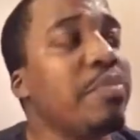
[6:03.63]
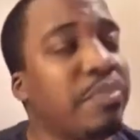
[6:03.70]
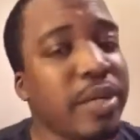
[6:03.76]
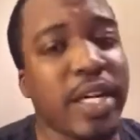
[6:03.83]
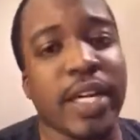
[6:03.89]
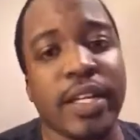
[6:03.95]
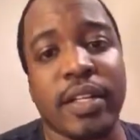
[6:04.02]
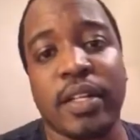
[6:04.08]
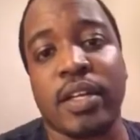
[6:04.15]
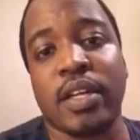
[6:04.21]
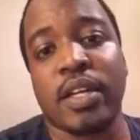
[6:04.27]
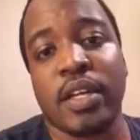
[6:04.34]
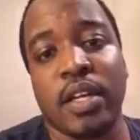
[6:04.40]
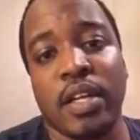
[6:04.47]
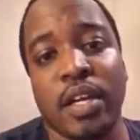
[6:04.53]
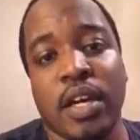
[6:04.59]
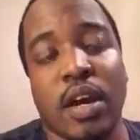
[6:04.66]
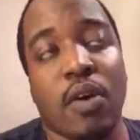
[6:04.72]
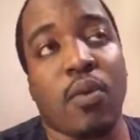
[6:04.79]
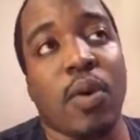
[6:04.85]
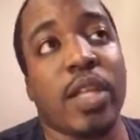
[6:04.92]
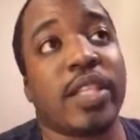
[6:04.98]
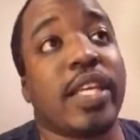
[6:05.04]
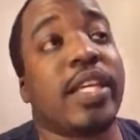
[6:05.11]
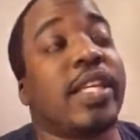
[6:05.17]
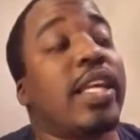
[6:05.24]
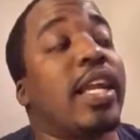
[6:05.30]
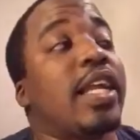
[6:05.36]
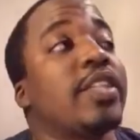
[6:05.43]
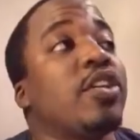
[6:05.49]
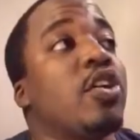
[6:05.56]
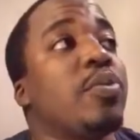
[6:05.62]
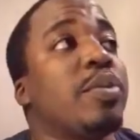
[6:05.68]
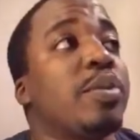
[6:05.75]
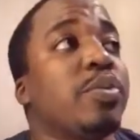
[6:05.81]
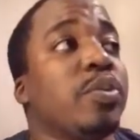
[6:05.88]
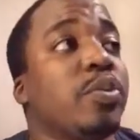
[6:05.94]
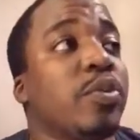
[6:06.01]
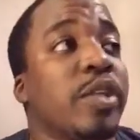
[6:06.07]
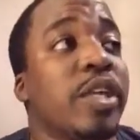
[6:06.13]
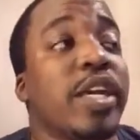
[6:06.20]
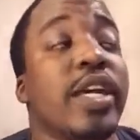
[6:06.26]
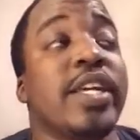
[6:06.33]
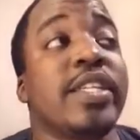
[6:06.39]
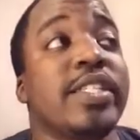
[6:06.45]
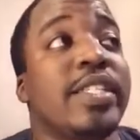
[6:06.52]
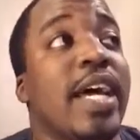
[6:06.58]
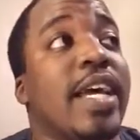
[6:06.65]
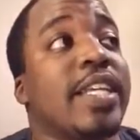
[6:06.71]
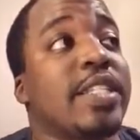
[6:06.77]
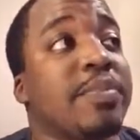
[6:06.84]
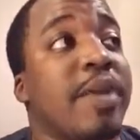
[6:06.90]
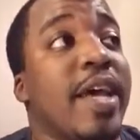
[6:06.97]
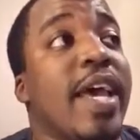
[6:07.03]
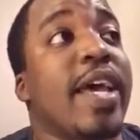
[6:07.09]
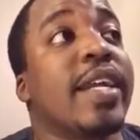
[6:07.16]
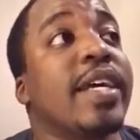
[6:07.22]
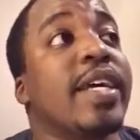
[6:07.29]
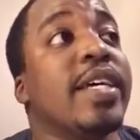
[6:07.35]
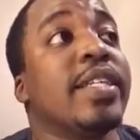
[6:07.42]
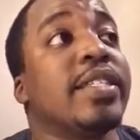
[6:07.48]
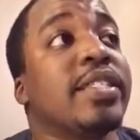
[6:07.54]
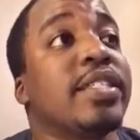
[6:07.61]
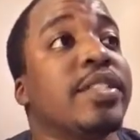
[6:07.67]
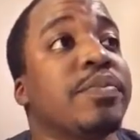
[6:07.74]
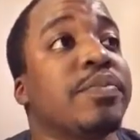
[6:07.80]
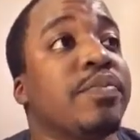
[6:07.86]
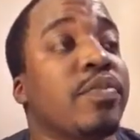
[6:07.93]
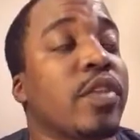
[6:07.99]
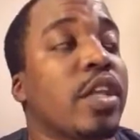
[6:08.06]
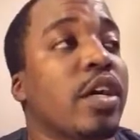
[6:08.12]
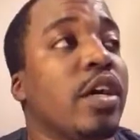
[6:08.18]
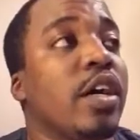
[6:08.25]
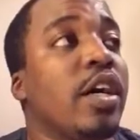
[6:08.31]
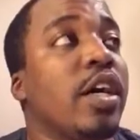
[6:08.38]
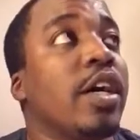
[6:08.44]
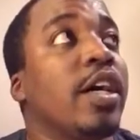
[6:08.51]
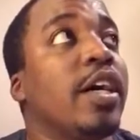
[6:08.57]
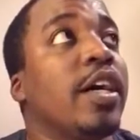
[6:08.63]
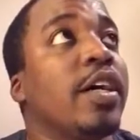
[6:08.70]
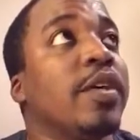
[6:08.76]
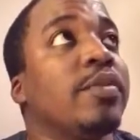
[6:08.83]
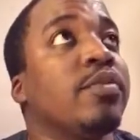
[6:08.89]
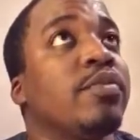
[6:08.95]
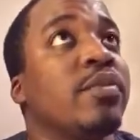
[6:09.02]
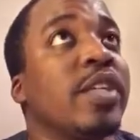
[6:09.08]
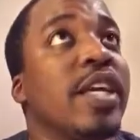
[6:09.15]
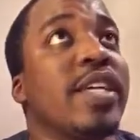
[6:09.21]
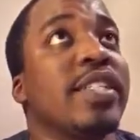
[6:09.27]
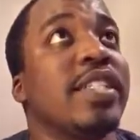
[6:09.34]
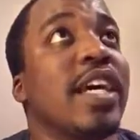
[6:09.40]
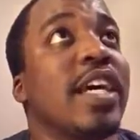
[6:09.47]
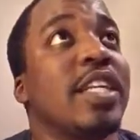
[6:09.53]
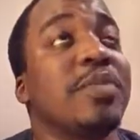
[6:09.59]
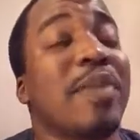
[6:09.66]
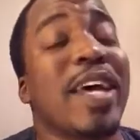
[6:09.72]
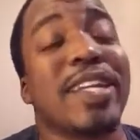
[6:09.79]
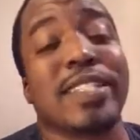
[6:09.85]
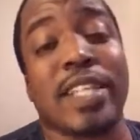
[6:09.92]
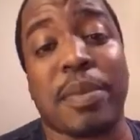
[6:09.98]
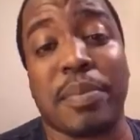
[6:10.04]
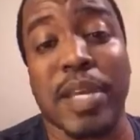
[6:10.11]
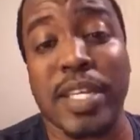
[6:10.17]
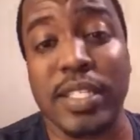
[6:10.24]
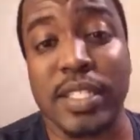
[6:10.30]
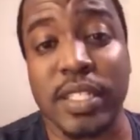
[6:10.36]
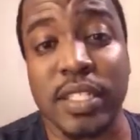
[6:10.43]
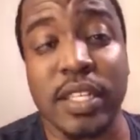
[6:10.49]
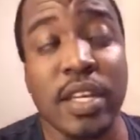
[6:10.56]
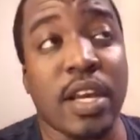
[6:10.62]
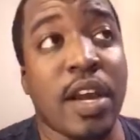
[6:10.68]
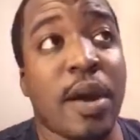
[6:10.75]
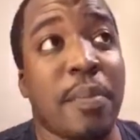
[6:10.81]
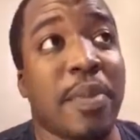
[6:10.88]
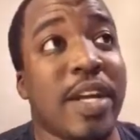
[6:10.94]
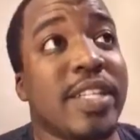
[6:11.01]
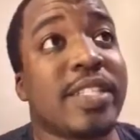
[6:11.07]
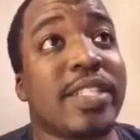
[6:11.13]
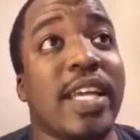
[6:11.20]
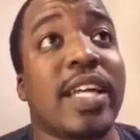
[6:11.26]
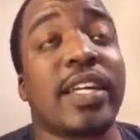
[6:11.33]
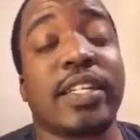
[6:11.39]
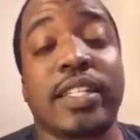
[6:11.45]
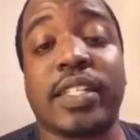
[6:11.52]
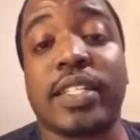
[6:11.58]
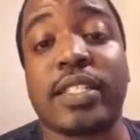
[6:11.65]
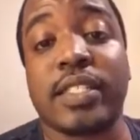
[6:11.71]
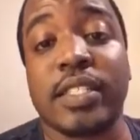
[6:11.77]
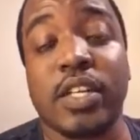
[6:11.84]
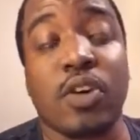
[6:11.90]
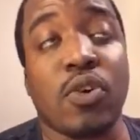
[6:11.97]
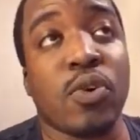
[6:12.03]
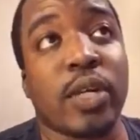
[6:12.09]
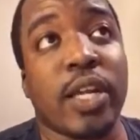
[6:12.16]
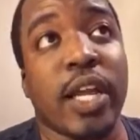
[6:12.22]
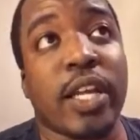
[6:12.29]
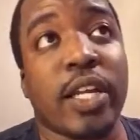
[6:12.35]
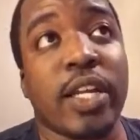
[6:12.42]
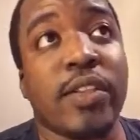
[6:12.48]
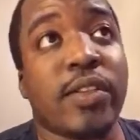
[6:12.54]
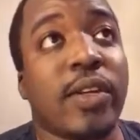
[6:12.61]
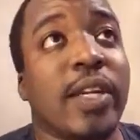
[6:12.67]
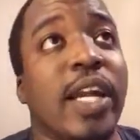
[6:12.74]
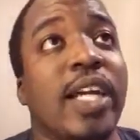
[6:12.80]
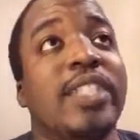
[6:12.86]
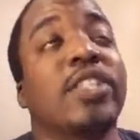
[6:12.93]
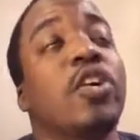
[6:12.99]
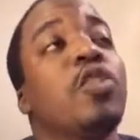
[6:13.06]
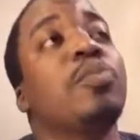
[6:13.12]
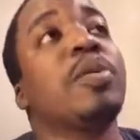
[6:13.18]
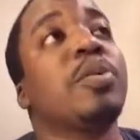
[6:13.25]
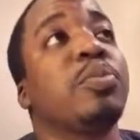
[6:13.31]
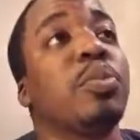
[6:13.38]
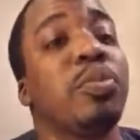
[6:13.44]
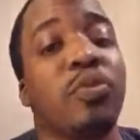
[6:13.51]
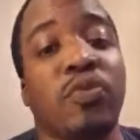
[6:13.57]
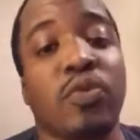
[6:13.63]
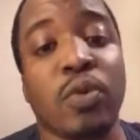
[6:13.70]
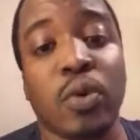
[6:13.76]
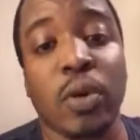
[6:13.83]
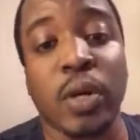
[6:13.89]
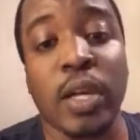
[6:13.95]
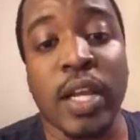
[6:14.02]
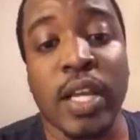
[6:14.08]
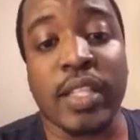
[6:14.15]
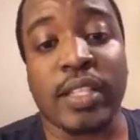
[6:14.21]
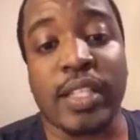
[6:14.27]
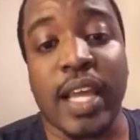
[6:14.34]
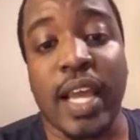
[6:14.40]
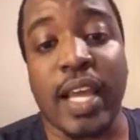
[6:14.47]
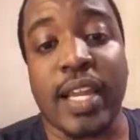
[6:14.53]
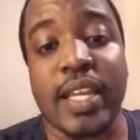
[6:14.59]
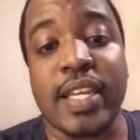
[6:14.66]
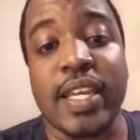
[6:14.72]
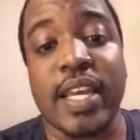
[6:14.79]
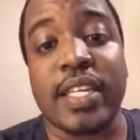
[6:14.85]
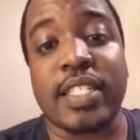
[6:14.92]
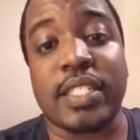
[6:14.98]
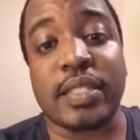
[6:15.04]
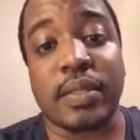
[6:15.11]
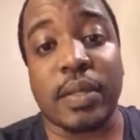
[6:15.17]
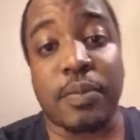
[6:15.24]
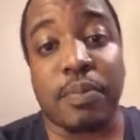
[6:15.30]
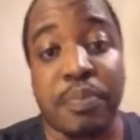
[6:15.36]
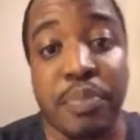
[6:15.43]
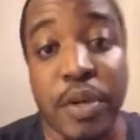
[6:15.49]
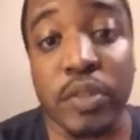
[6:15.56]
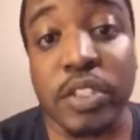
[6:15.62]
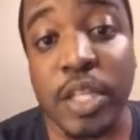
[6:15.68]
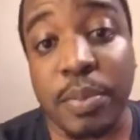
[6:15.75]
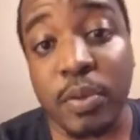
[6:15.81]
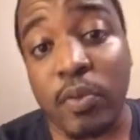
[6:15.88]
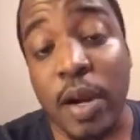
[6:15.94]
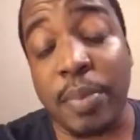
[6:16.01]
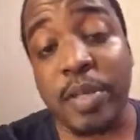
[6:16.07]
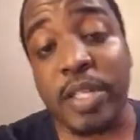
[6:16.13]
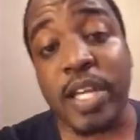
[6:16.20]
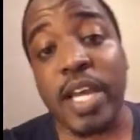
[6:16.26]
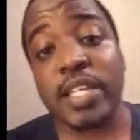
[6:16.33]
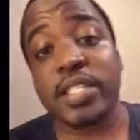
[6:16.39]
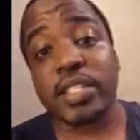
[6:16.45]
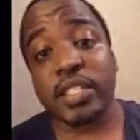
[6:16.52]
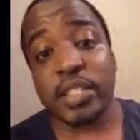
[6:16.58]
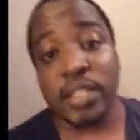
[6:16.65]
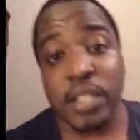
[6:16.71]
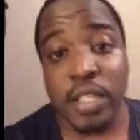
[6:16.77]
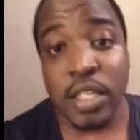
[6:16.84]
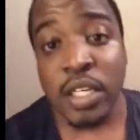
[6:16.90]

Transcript: But one thing that I told people, he's not as bad as Zampese, but he's not a good coordinator either. And I told people before that he has built up a reputation